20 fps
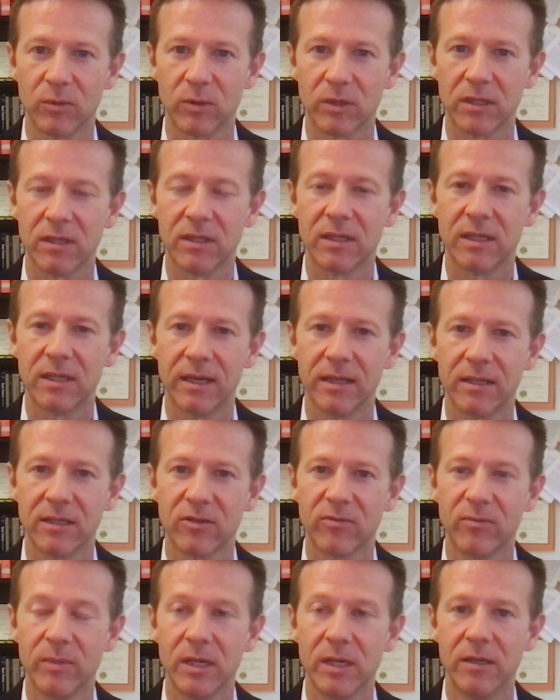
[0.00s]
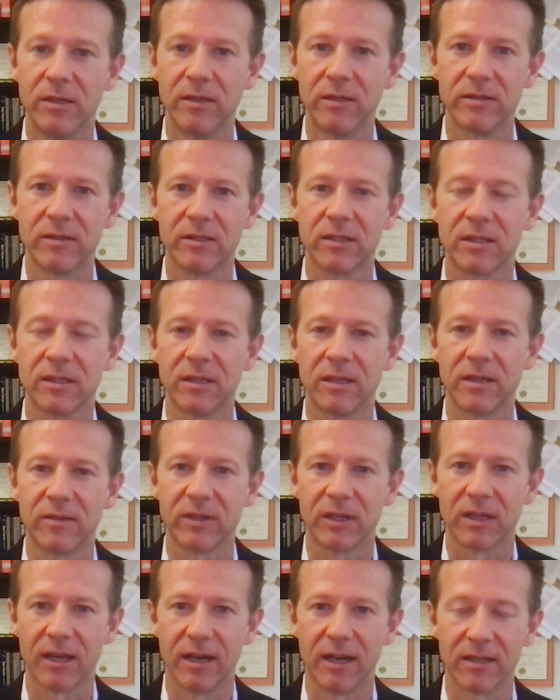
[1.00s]
within tens of meters of
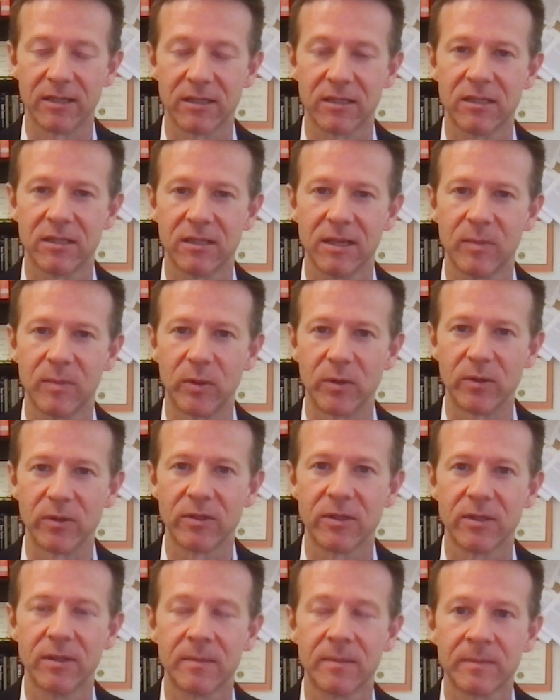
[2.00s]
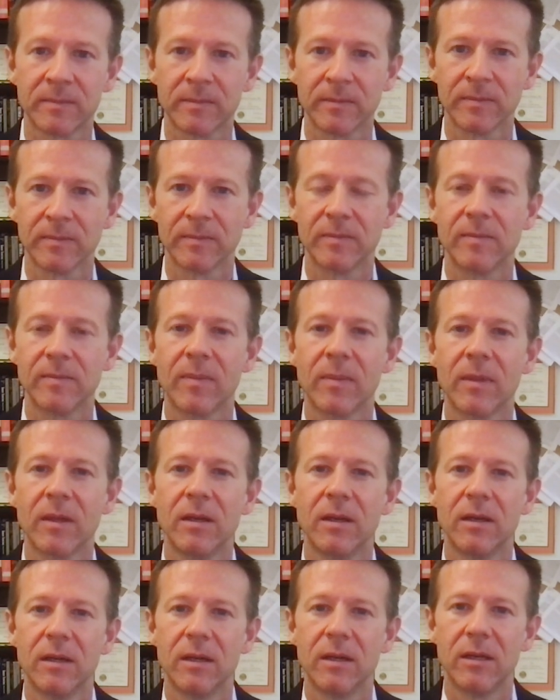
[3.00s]
the cached samples.
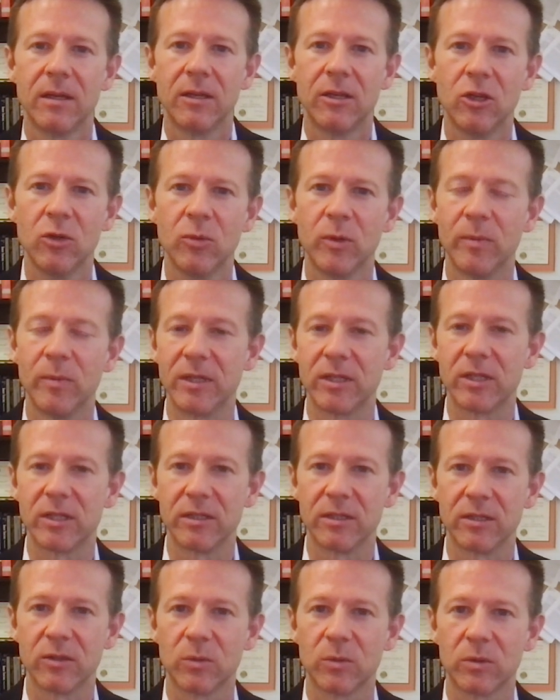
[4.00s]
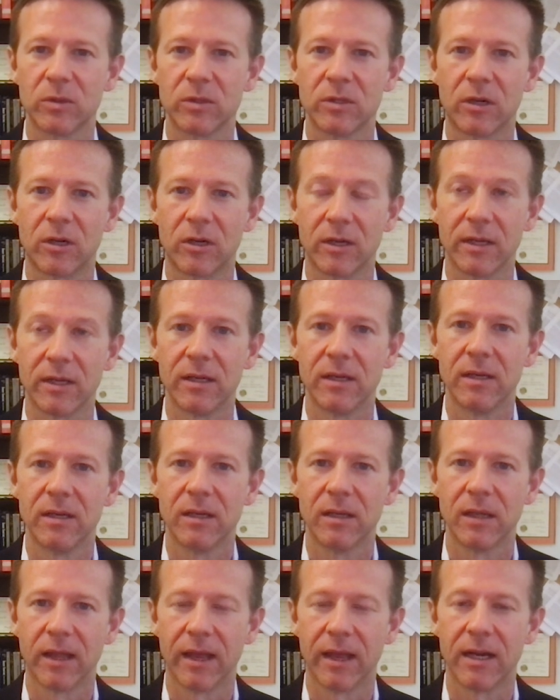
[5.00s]
Human missions will target
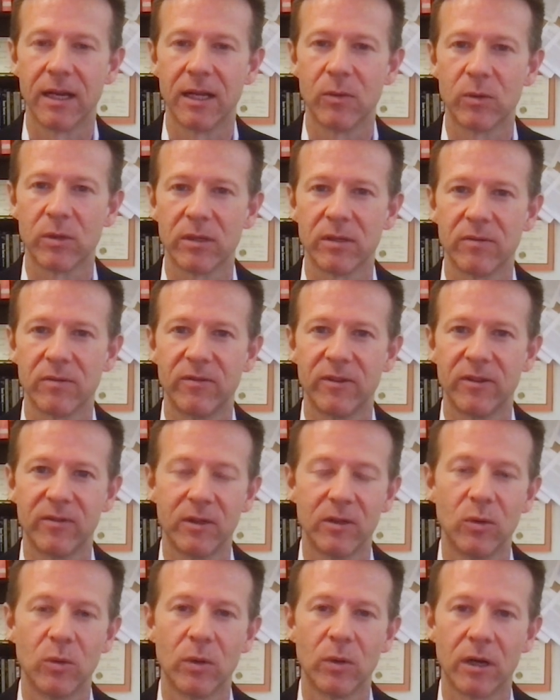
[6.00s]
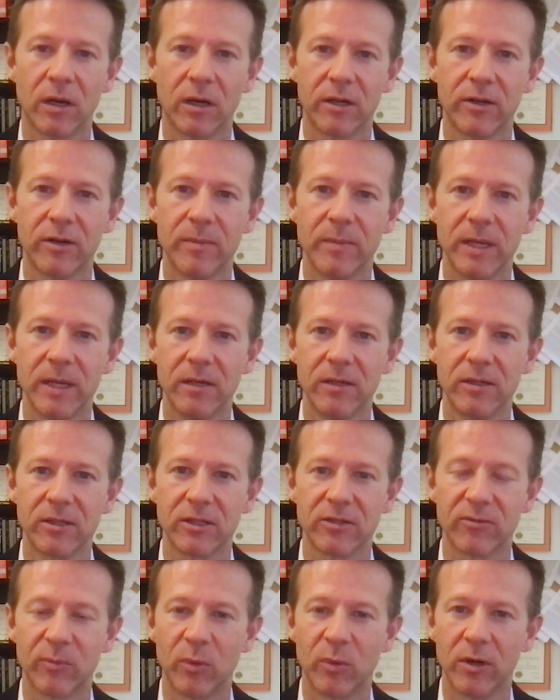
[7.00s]
landing within 50 to 100
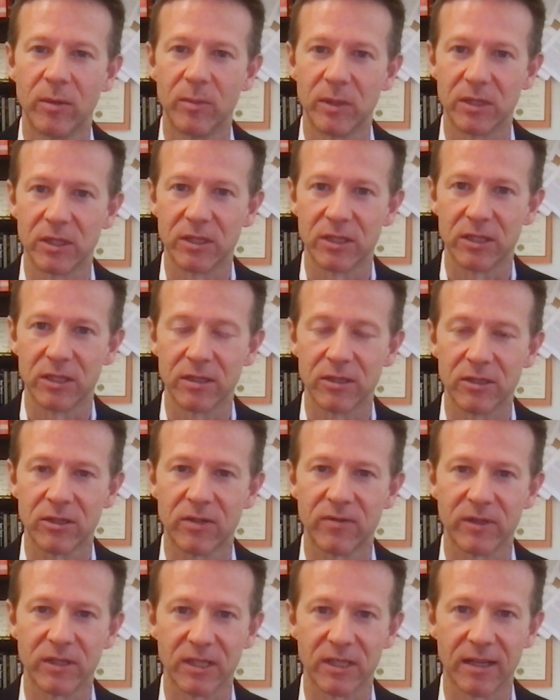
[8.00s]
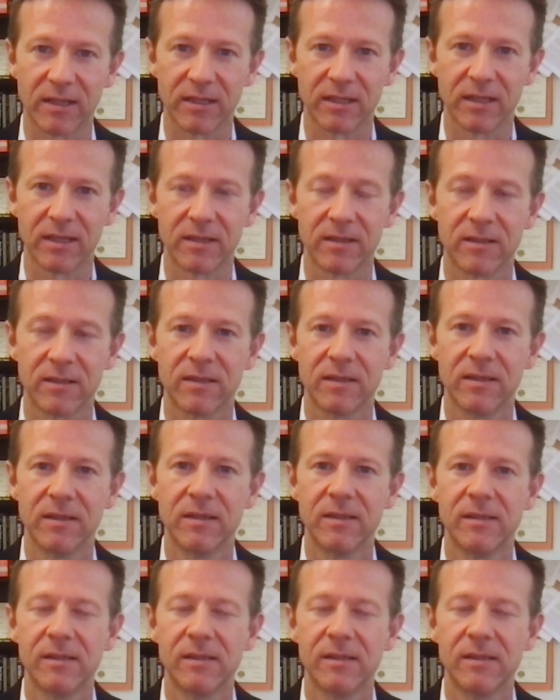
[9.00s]
meters of pre-positioned surface assets.